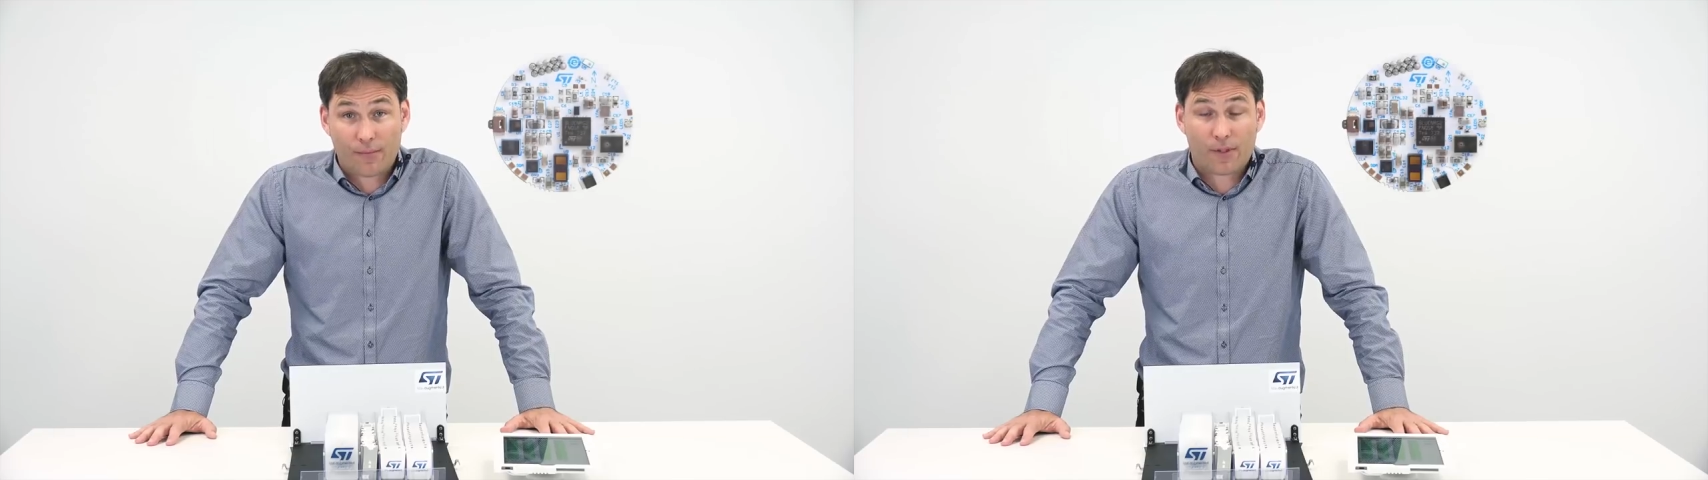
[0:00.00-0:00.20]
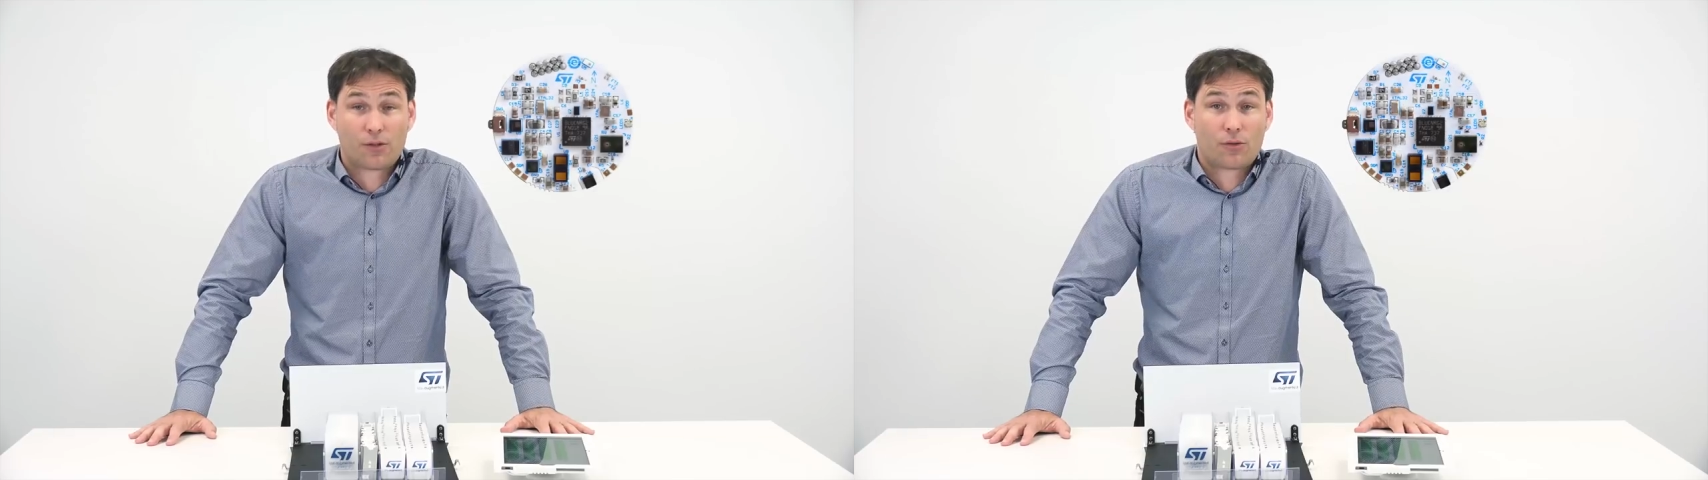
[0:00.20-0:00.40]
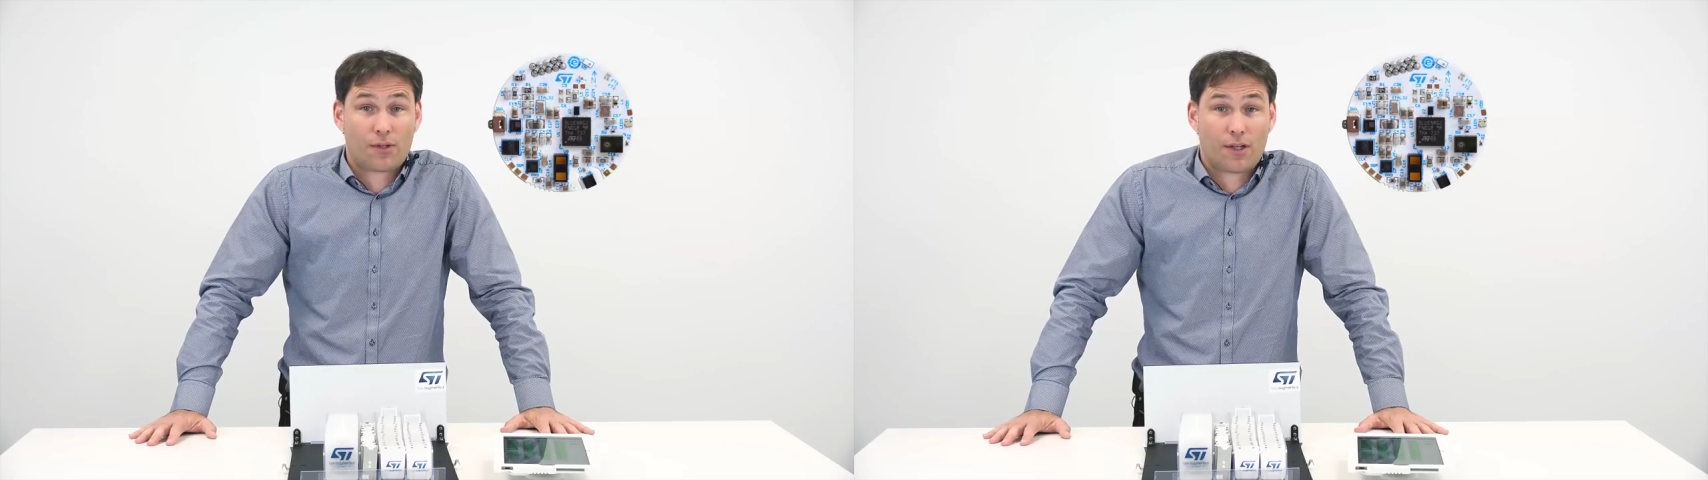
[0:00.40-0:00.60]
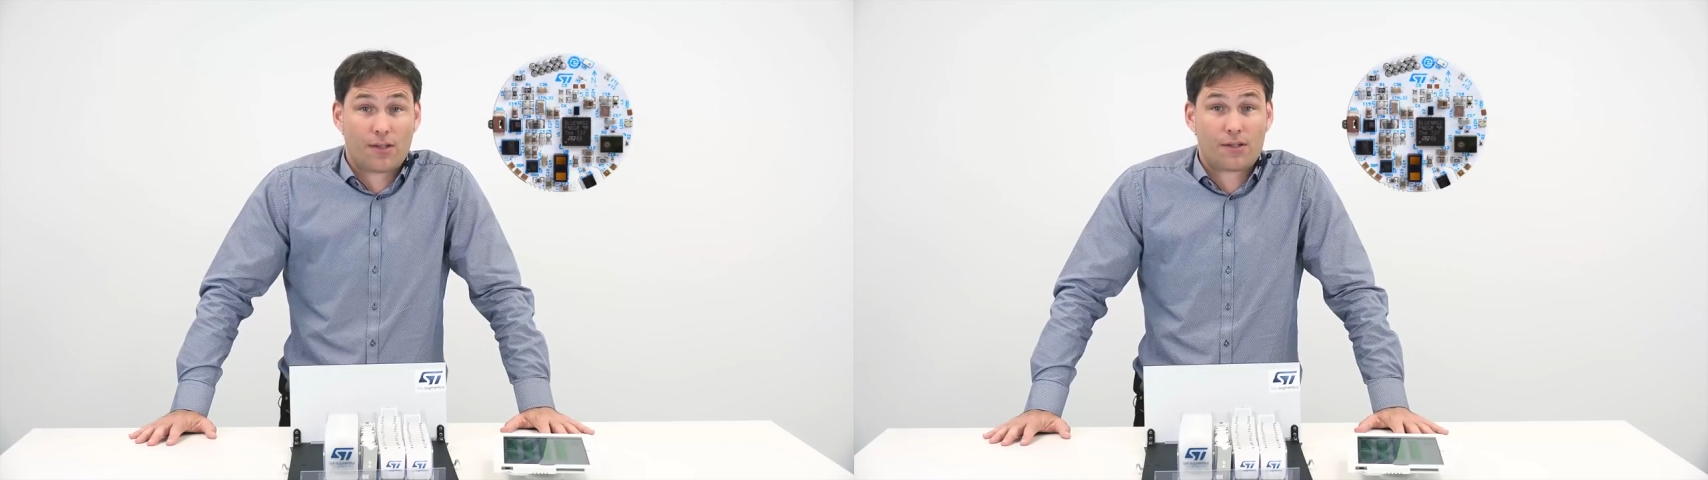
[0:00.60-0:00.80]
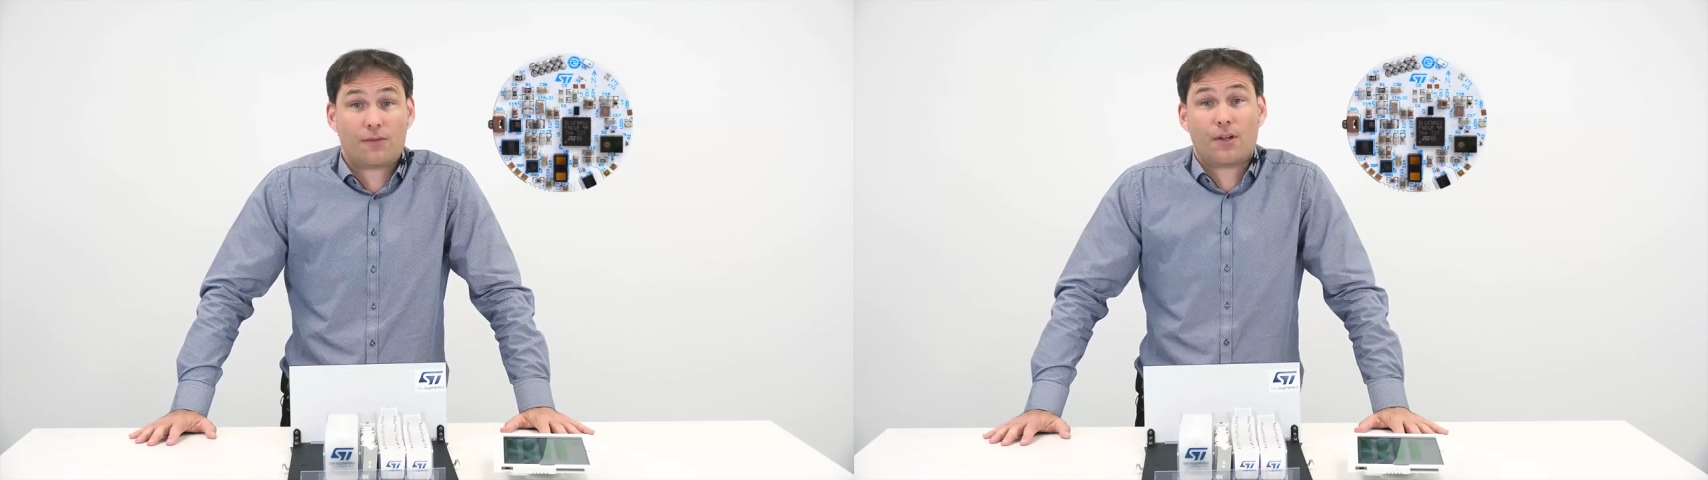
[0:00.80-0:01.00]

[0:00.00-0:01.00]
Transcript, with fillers: that contains